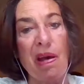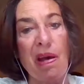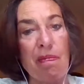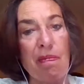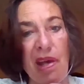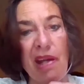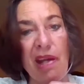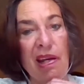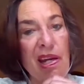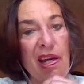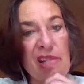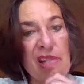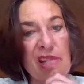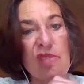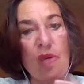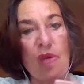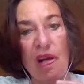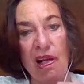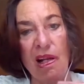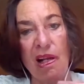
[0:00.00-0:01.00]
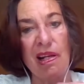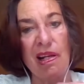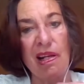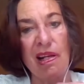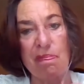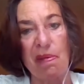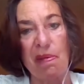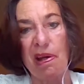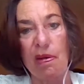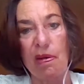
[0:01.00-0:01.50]
by men as well as
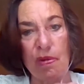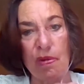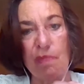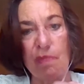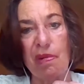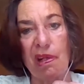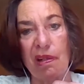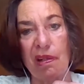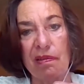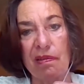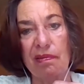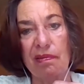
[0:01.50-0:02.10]
by women.